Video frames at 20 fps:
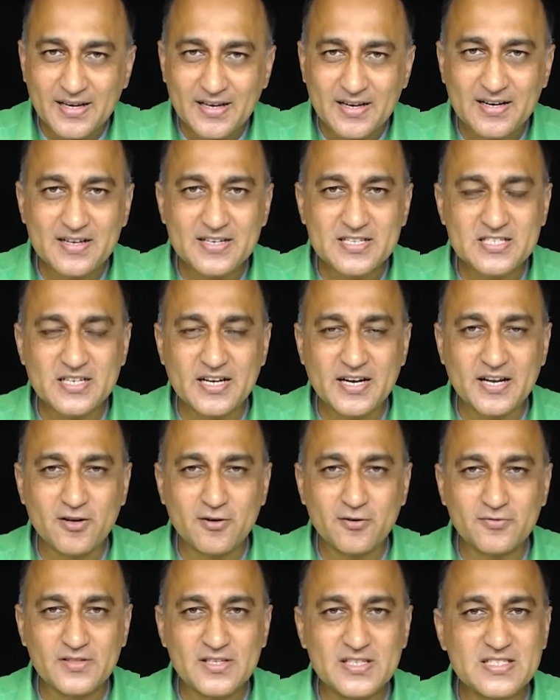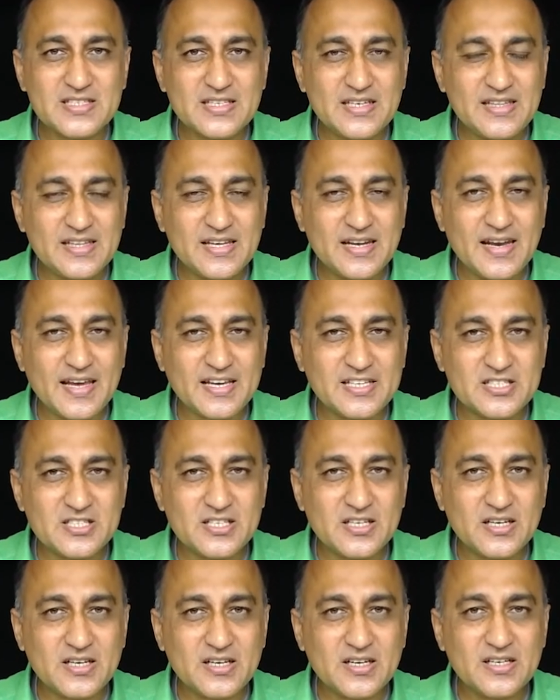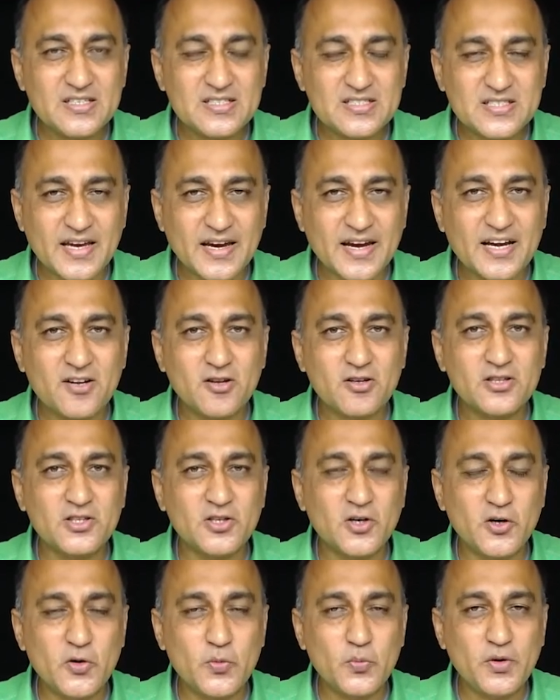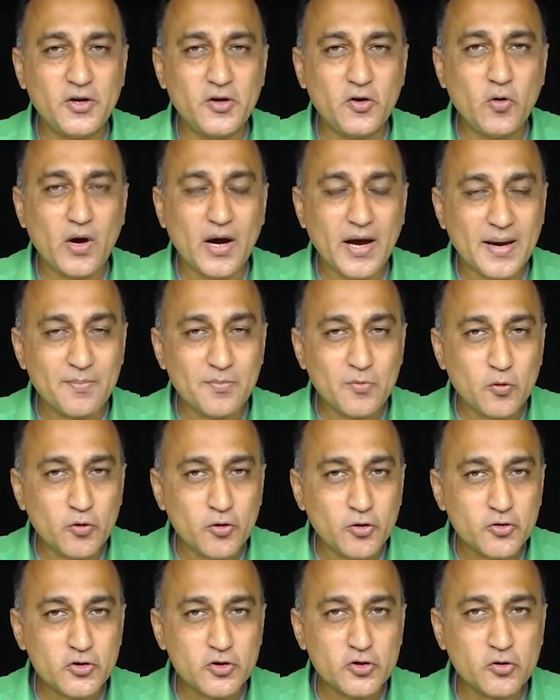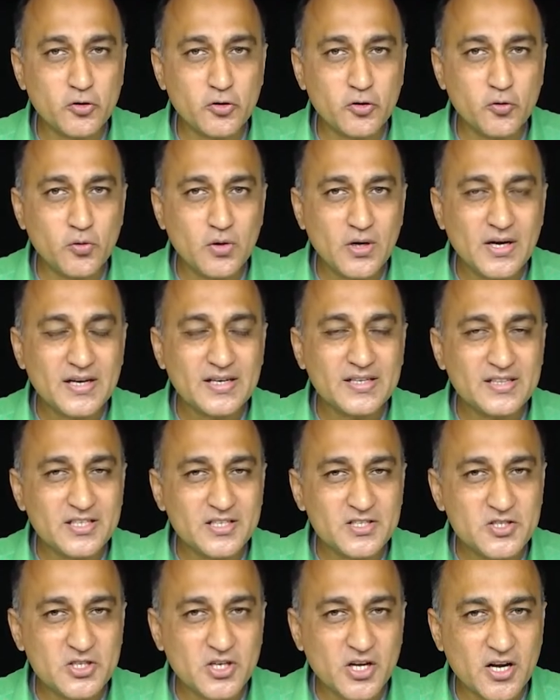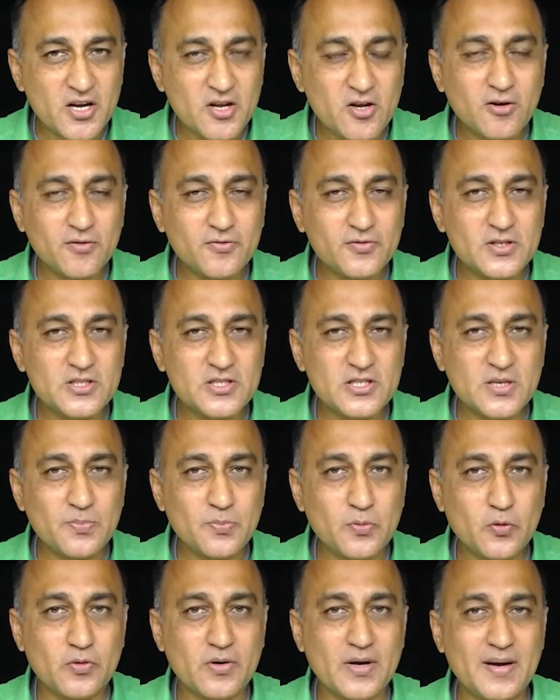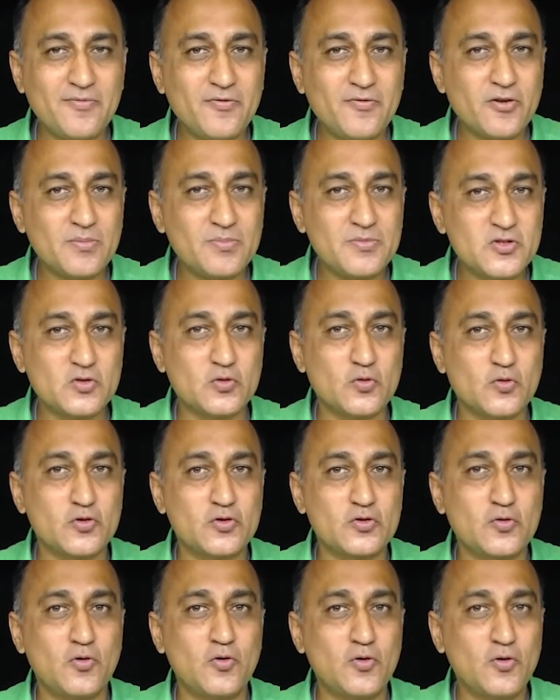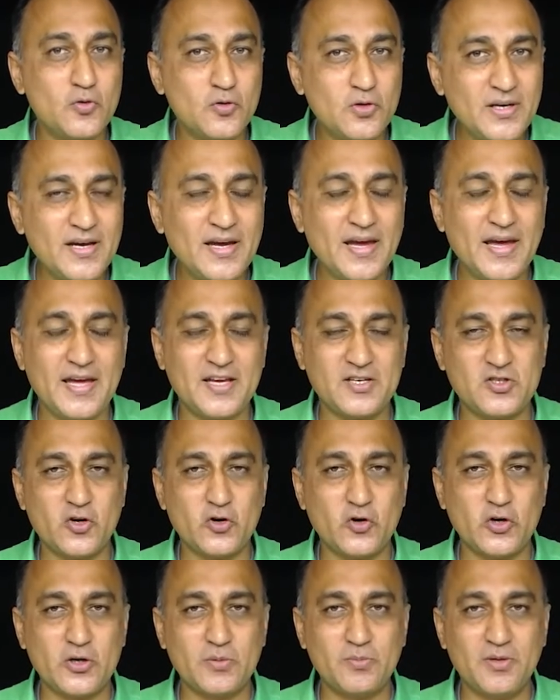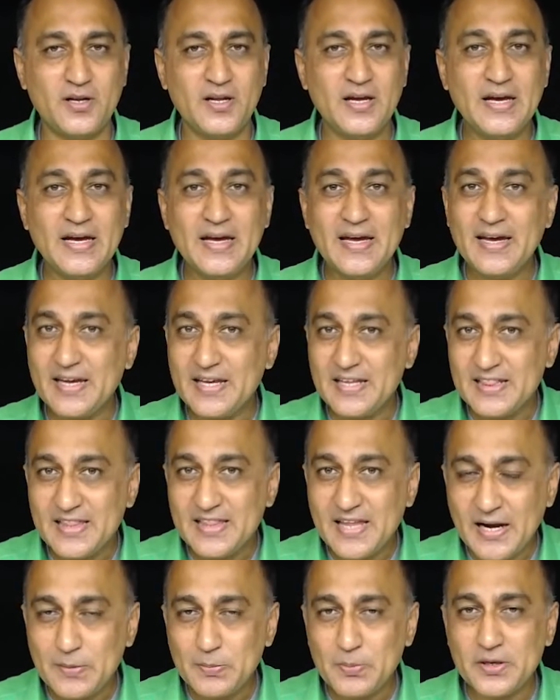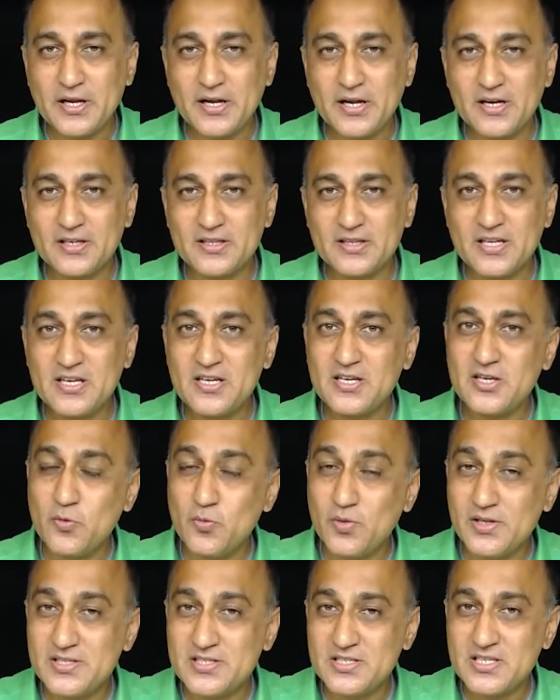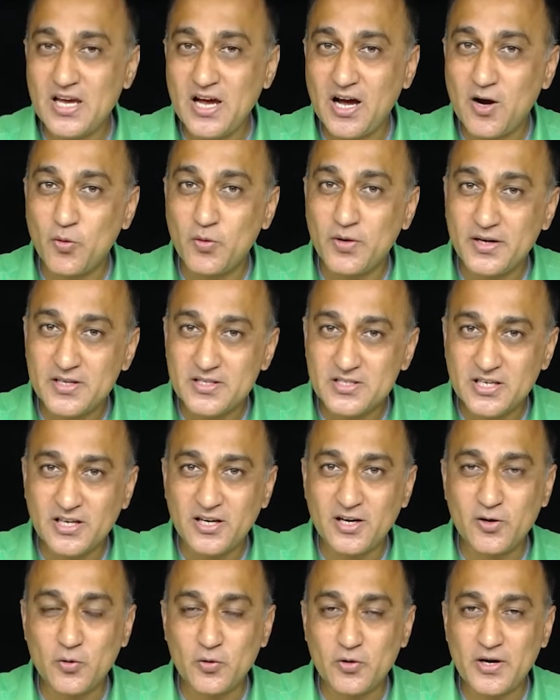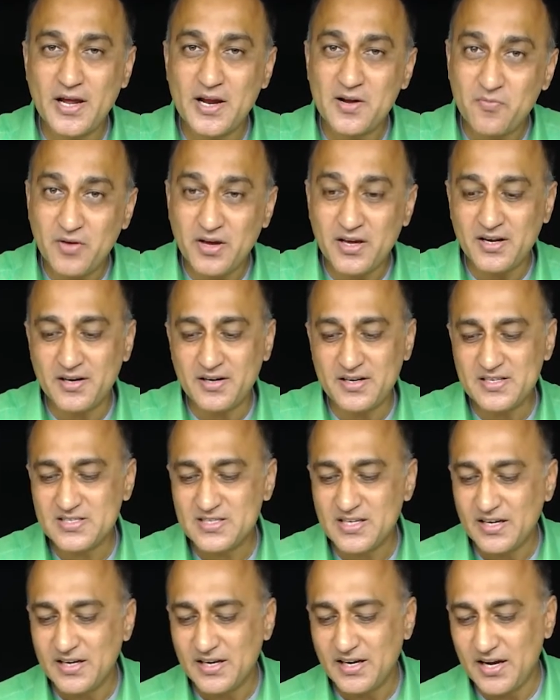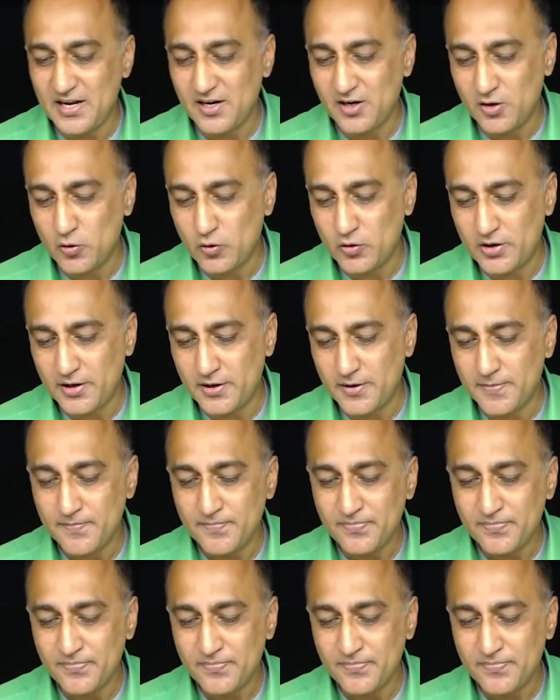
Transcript: understanding of this in the next second or third video I am going to show you the journey of the C program from the source code to the executable. In that particular thing you will see how it is included and where it is included.